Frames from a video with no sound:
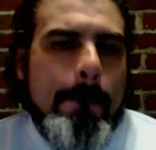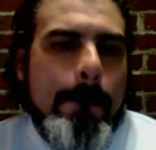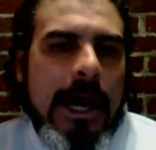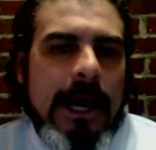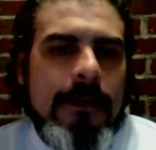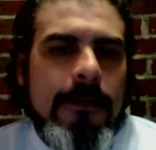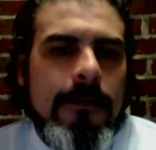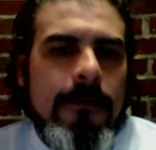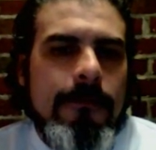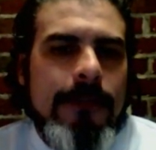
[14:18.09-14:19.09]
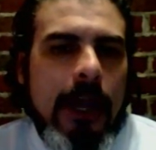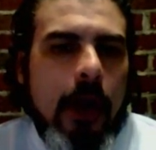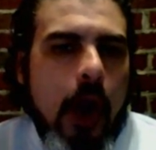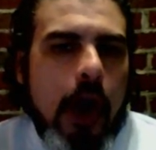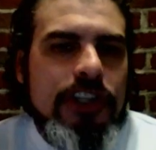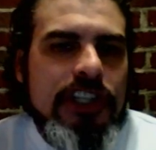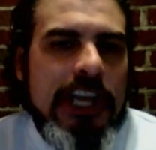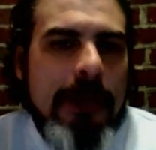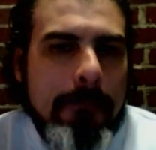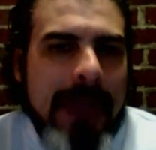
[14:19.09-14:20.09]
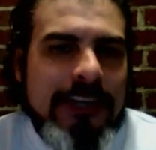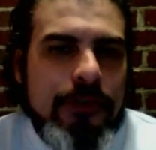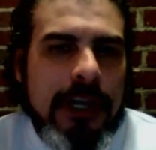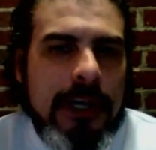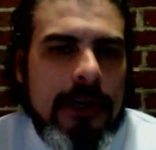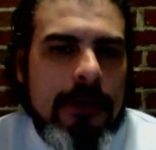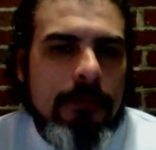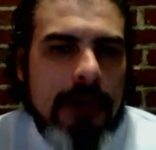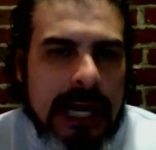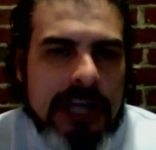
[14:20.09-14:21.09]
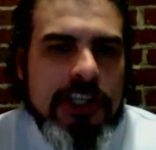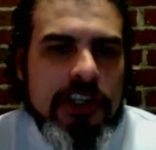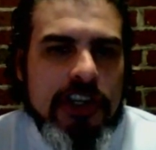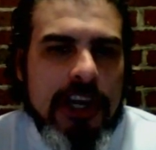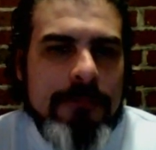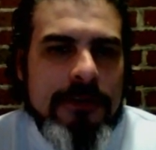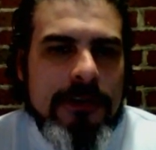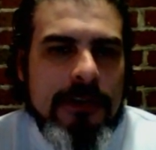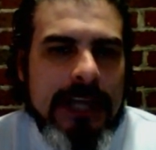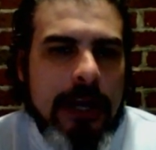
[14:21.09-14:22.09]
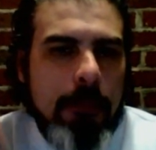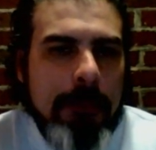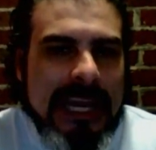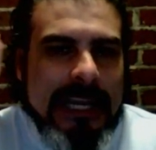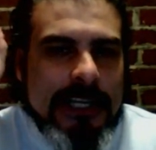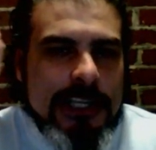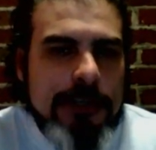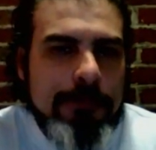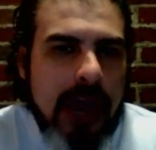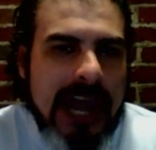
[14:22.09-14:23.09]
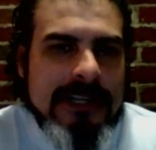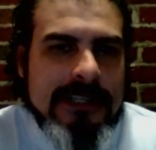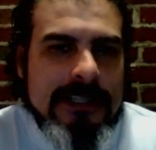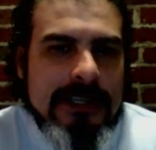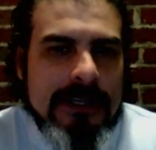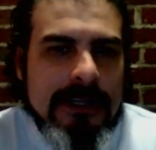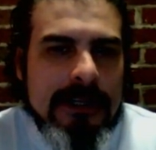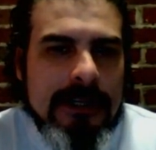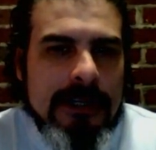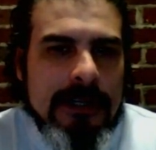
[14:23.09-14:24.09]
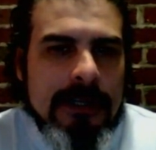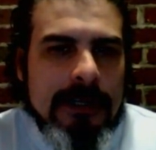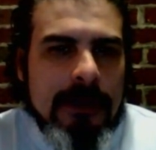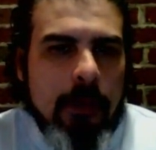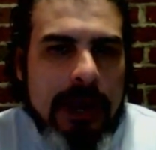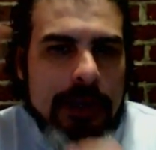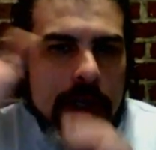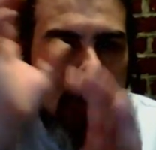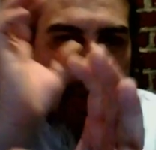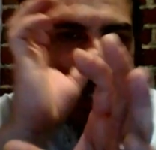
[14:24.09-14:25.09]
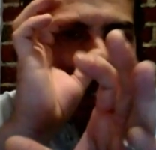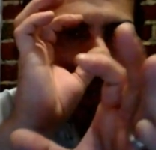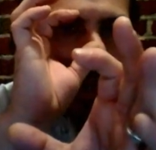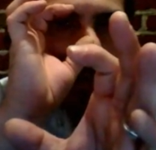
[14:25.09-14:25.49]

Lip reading: But there are geometric relationships that are being expressed, whether you look at a